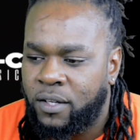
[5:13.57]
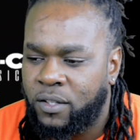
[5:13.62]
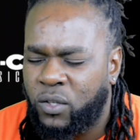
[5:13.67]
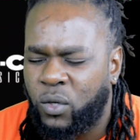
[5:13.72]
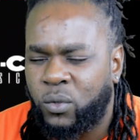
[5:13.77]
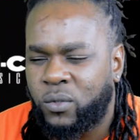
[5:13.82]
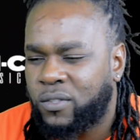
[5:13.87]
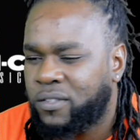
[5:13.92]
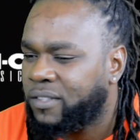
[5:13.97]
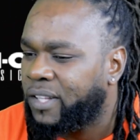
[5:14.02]

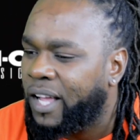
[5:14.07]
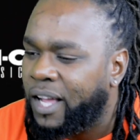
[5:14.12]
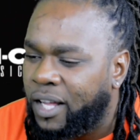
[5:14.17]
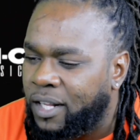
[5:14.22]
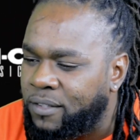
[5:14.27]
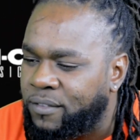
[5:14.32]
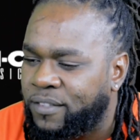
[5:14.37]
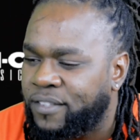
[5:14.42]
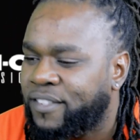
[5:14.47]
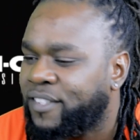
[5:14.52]
Don't
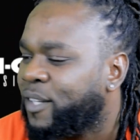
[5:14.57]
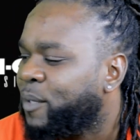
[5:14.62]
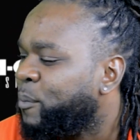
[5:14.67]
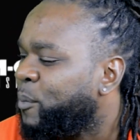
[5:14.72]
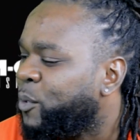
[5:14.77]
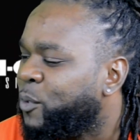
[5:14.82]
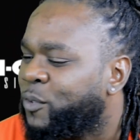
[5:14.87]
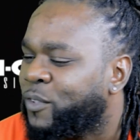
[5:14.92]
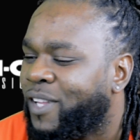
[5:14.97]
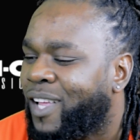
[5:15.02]
stand for
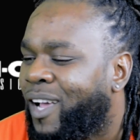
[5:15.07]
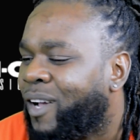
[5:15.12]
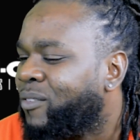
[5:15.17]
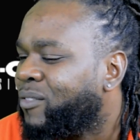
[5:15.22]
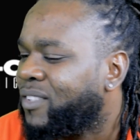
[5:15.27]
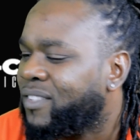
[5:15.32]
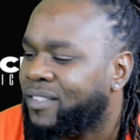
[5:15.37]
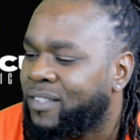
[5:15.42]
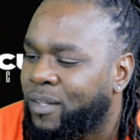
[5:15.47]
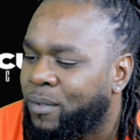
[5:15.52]
something. You
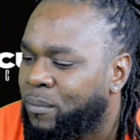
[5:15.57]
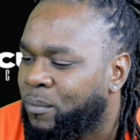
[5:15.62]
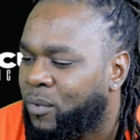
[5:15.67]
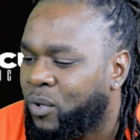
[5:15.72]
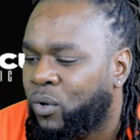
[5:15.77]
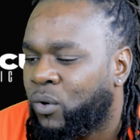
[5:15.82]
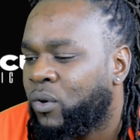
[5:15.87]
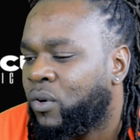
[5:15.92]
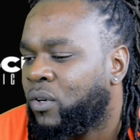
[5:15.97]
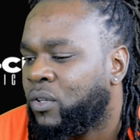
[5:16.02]
stand for something,
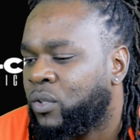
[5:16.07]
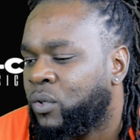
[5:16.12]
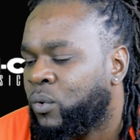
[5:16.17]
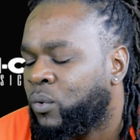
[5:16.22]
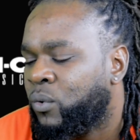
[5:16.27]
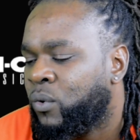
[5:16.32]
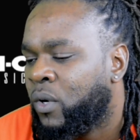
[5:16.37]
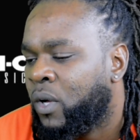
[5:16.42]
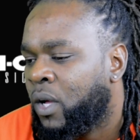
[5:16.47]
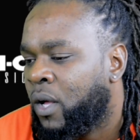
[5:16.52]
or
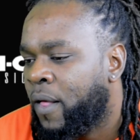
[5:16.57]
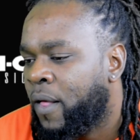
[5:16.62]
you